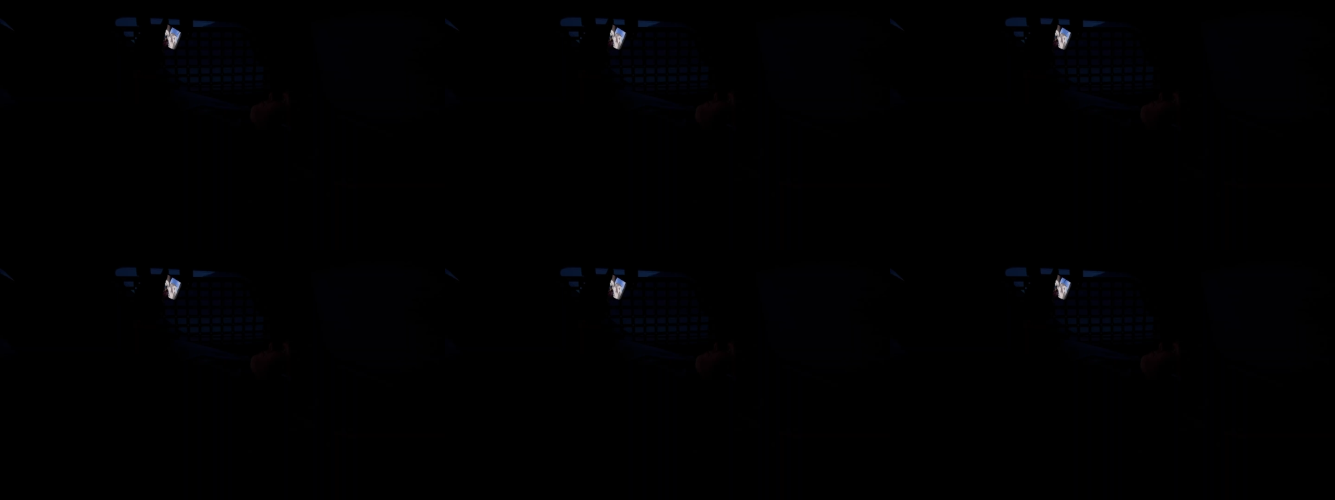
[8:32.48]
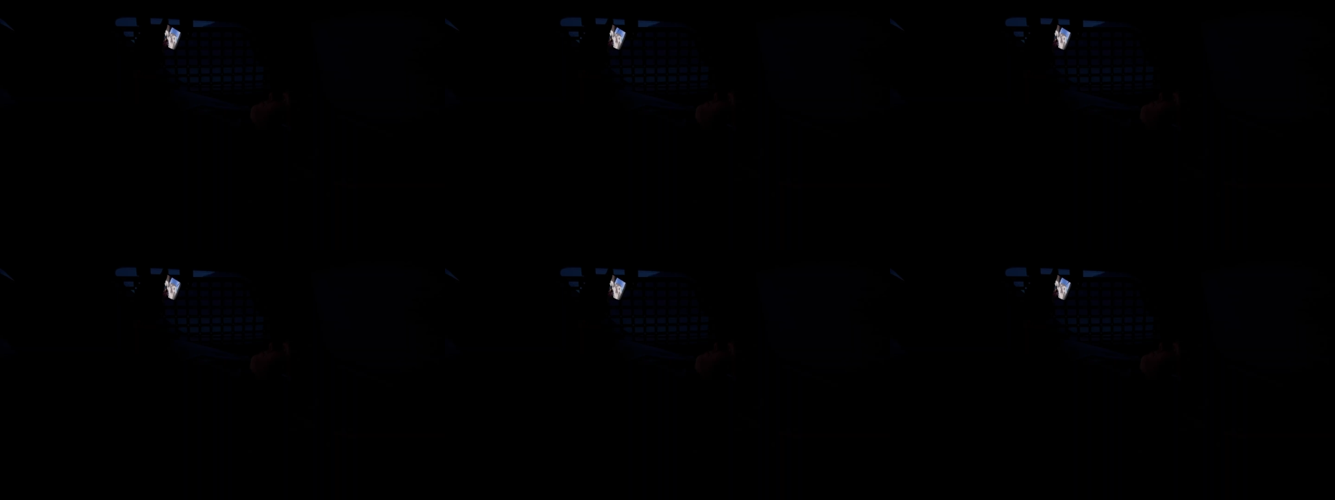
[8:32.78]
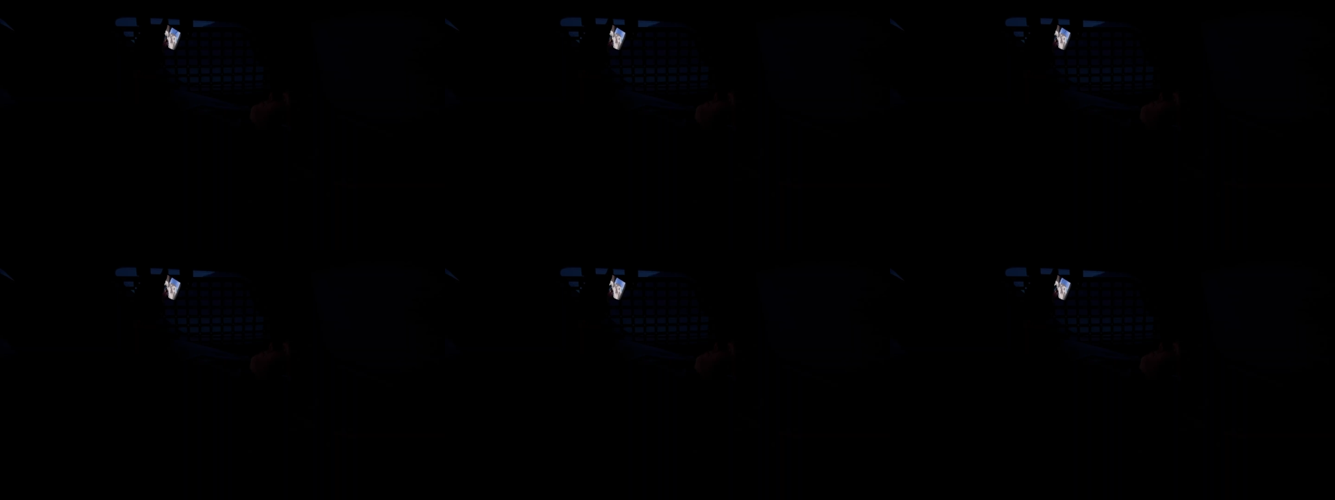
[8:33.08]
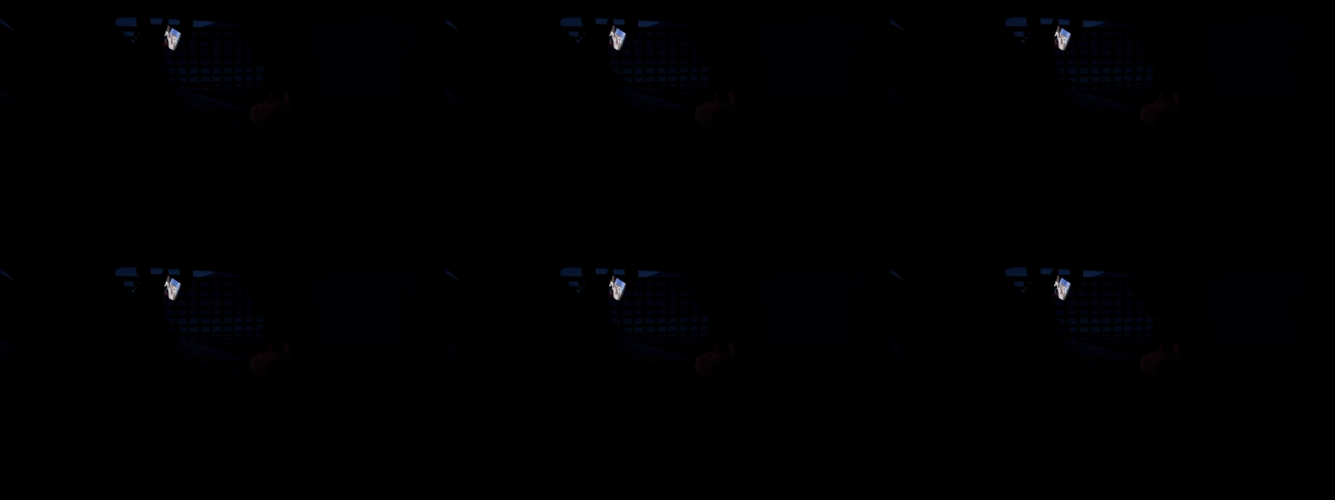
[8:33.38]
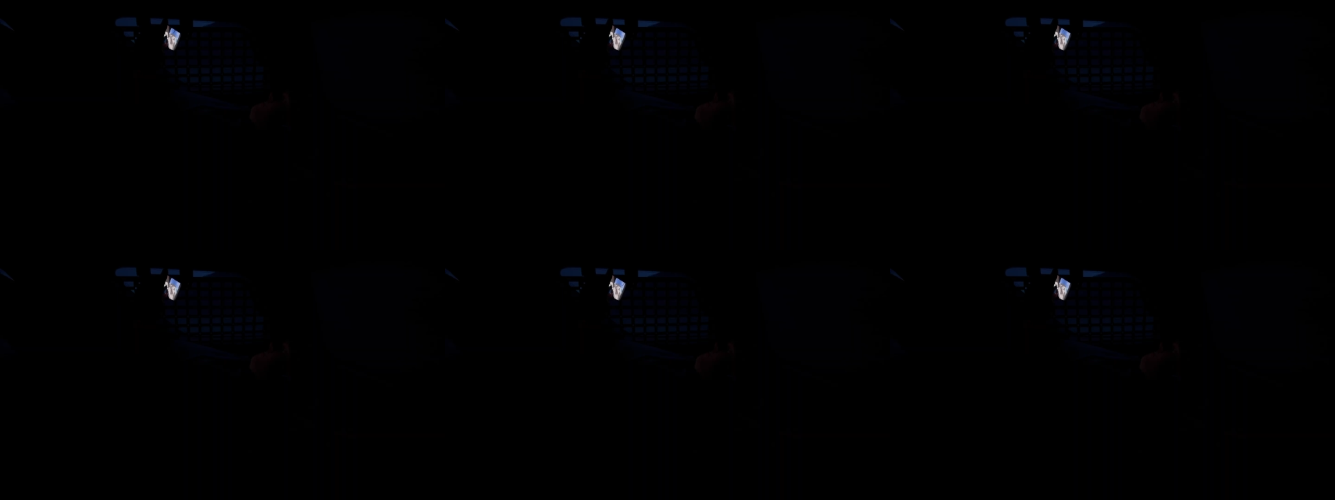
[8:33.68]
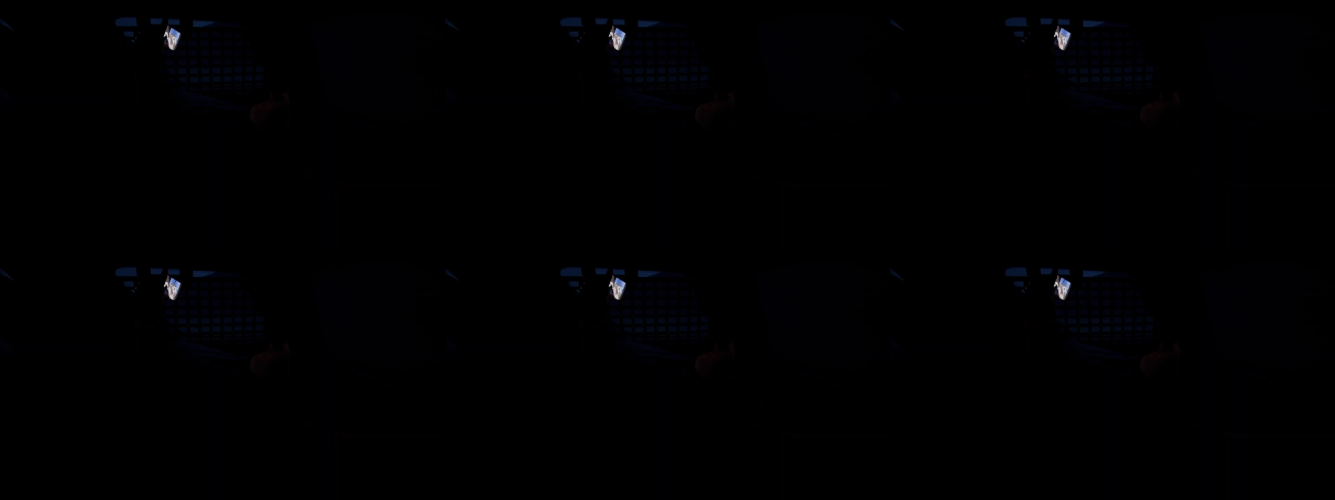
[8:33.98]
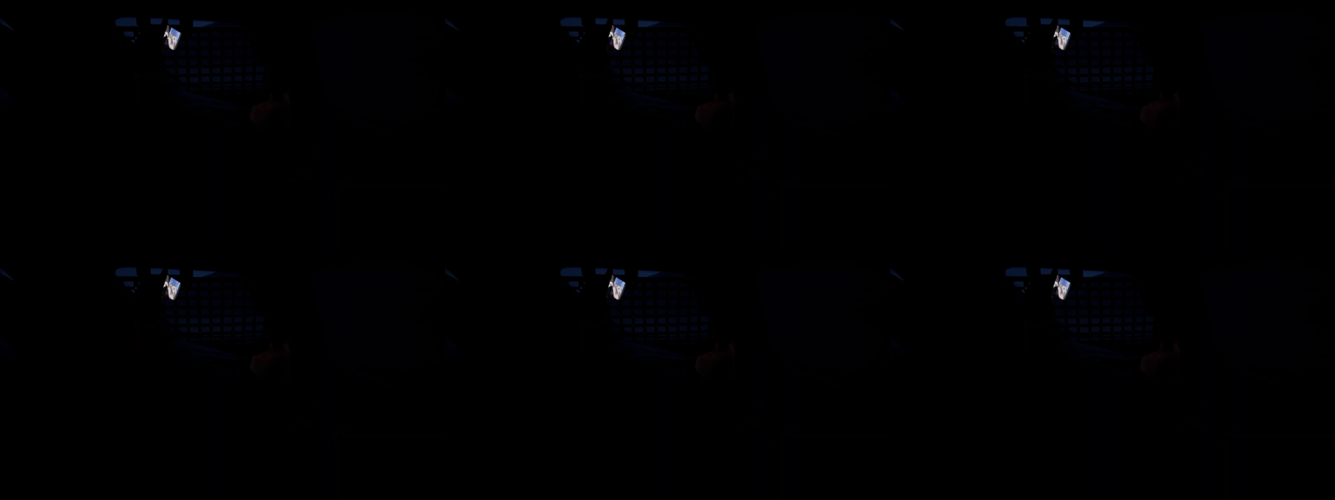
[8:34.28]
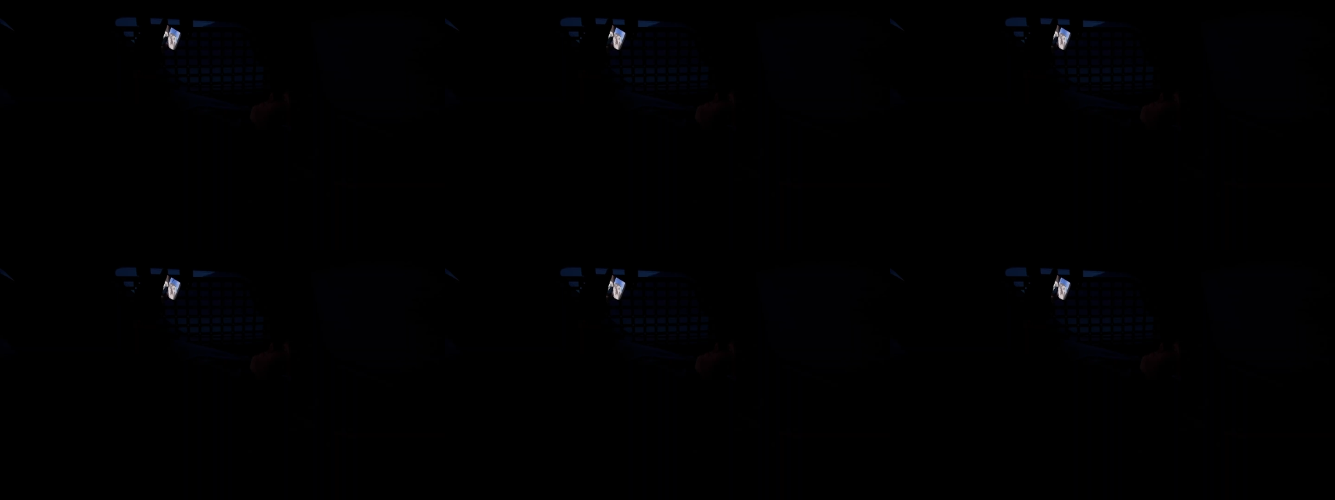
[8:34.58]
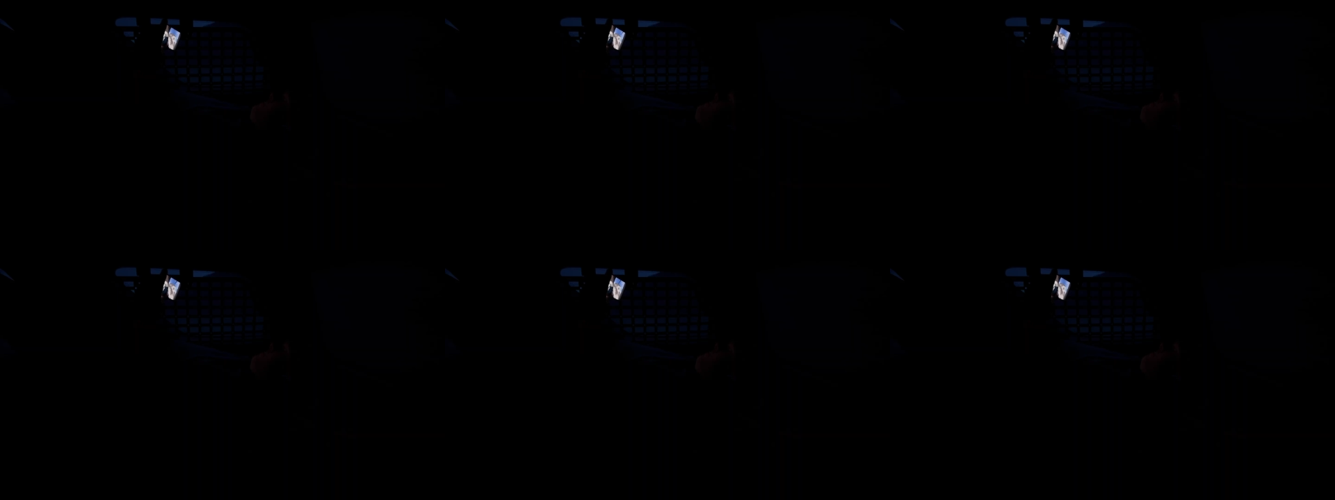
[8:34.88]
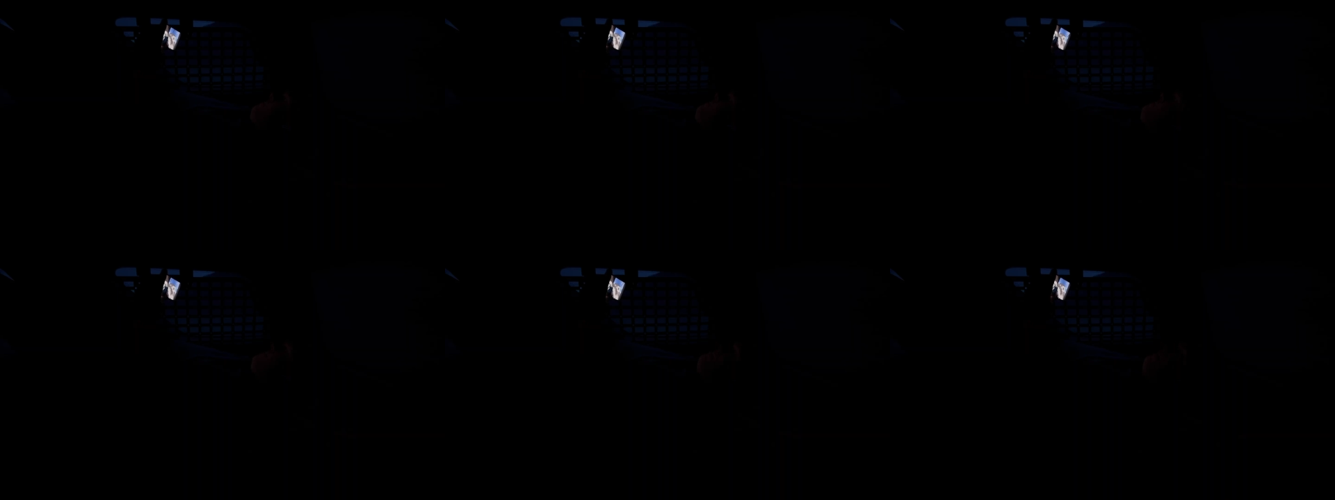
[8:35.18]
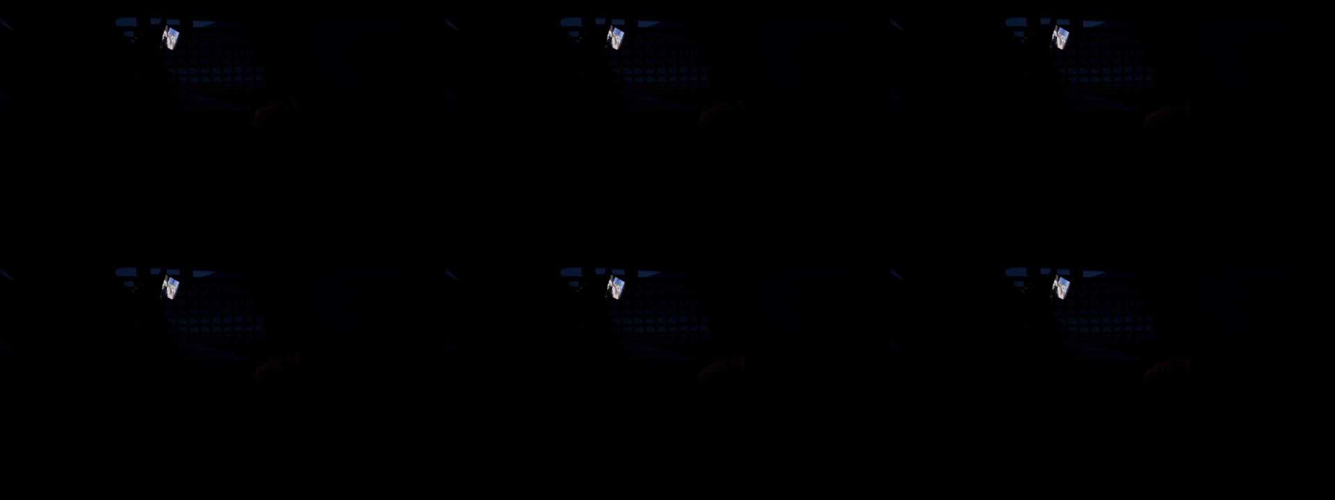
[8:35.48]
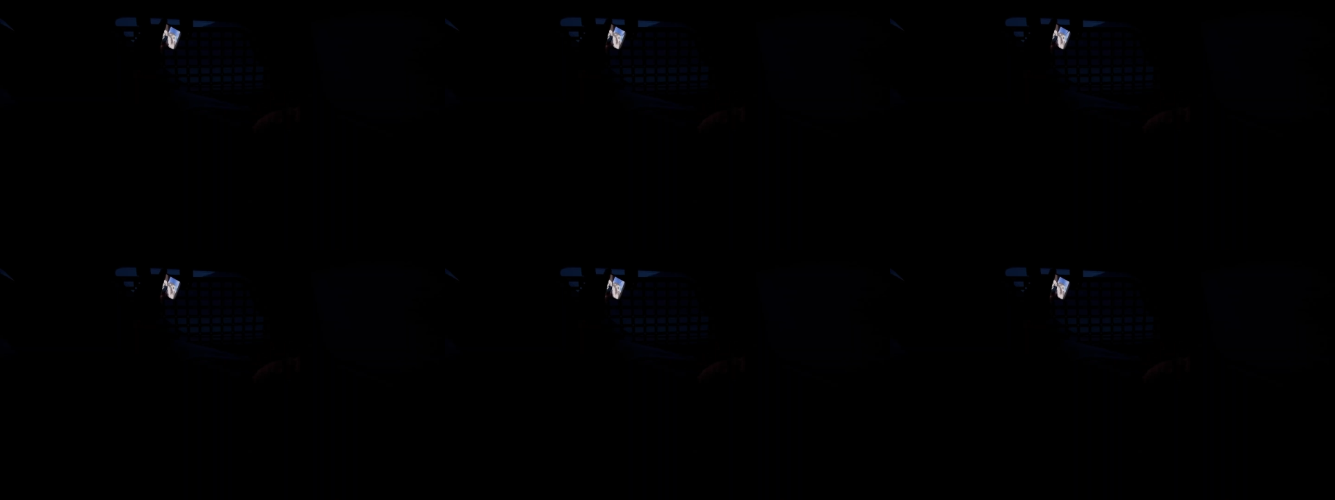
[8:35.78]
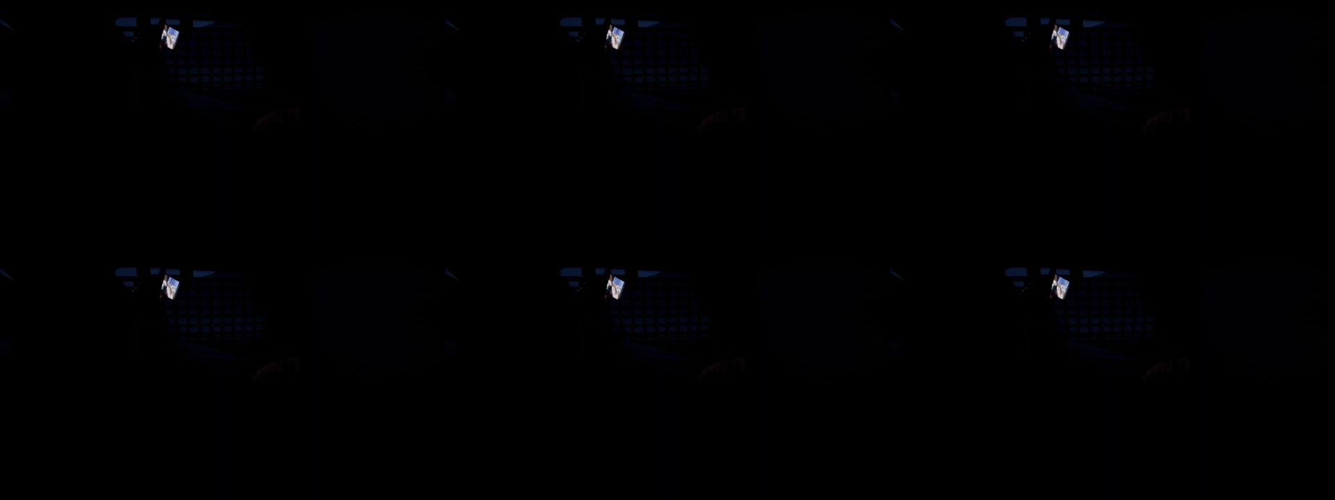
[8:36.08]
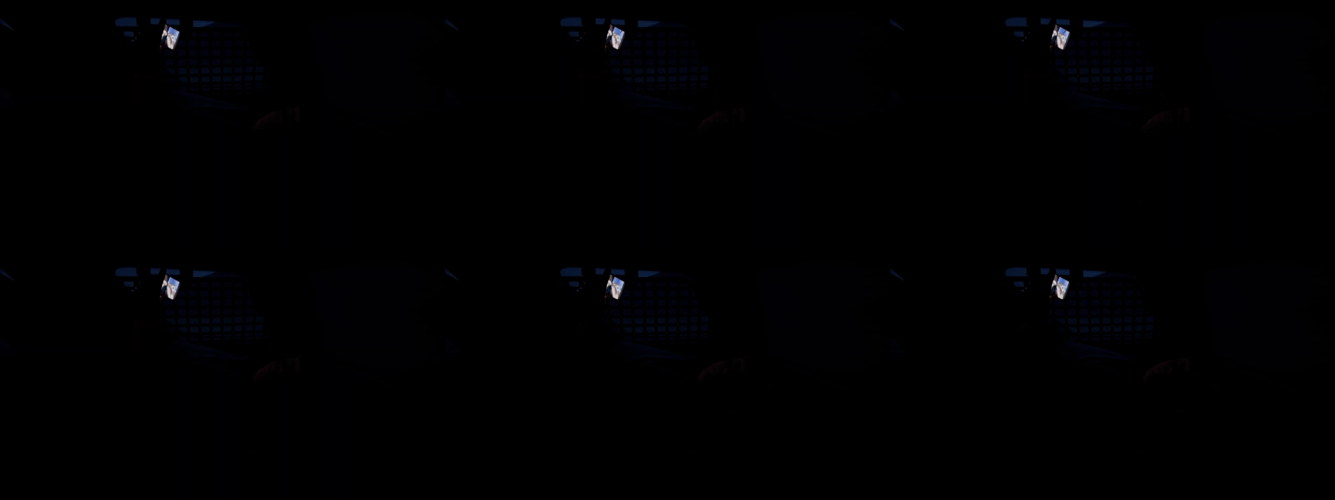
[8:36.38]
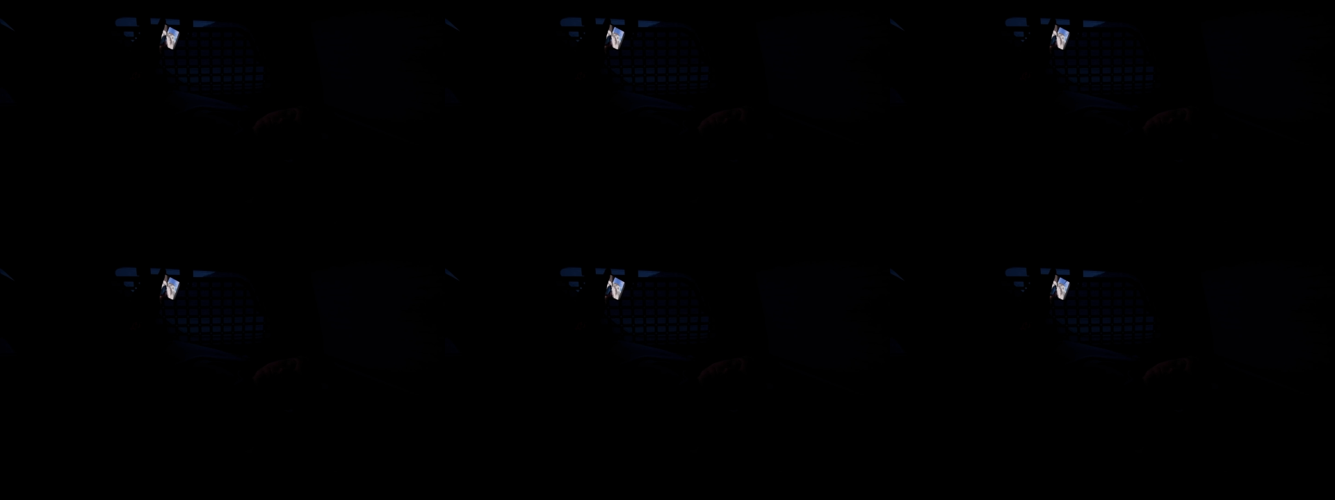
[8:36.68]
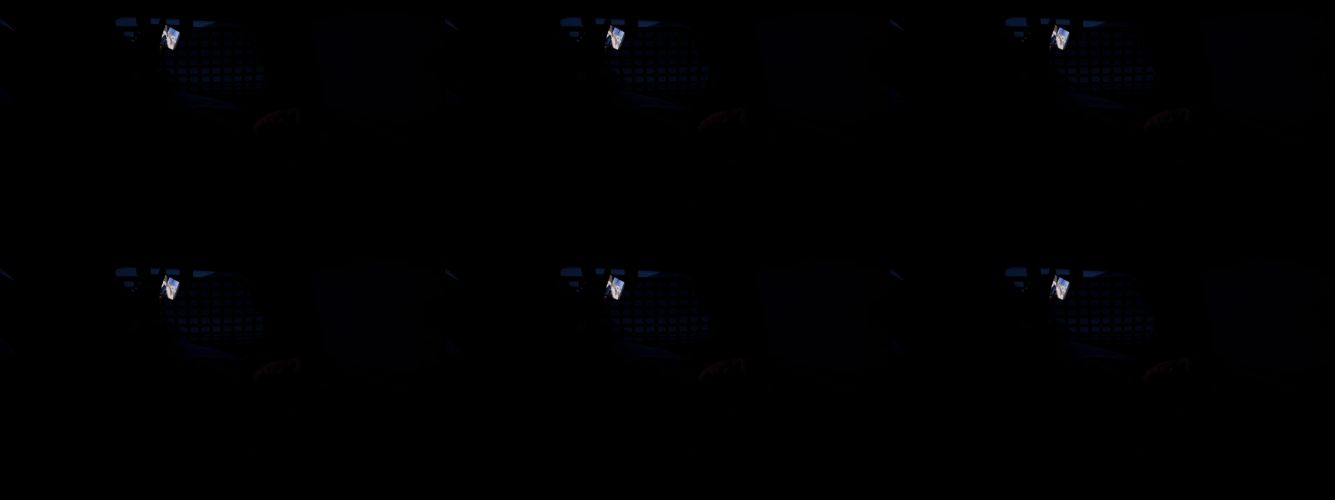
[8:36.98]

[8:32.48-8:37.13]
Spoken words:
Nobody's mouth can be seen.